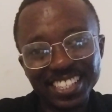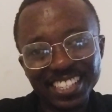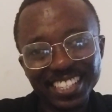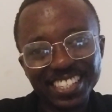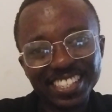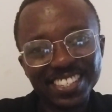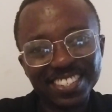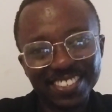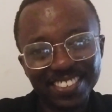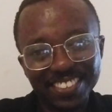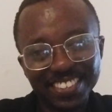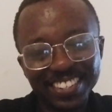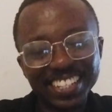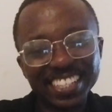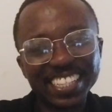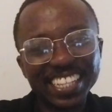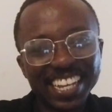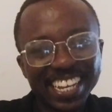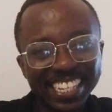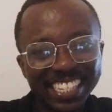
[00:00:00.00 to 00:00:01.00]
So
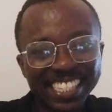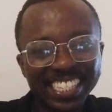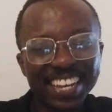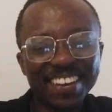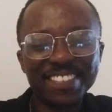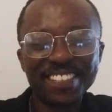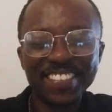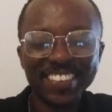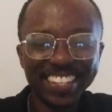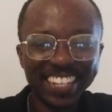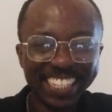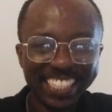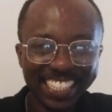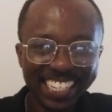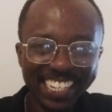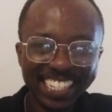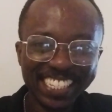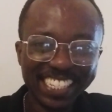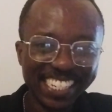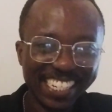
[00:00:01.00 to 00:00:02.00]
there's some
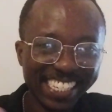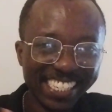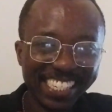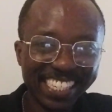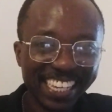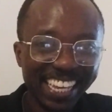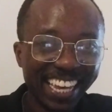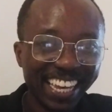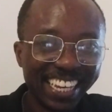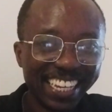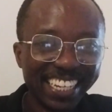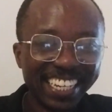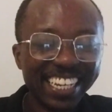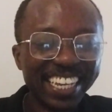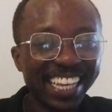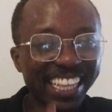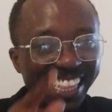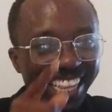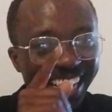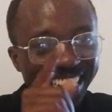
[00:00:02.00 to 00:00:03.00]
connotations here
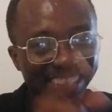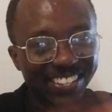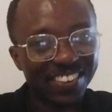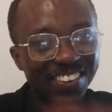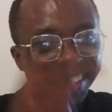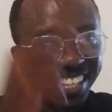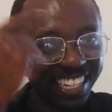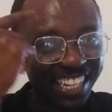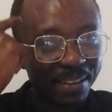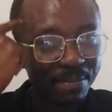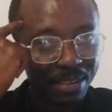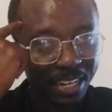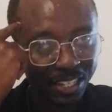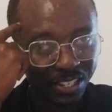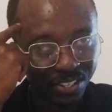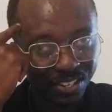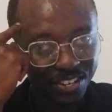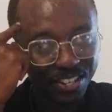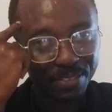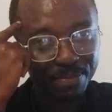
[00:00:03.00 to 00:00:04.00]
that only the
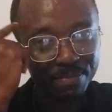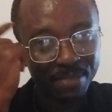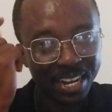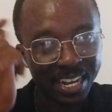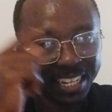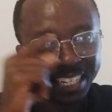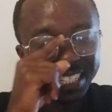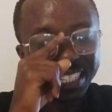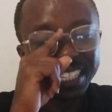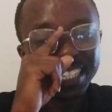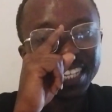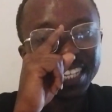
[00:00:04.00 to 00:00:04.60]
matured mind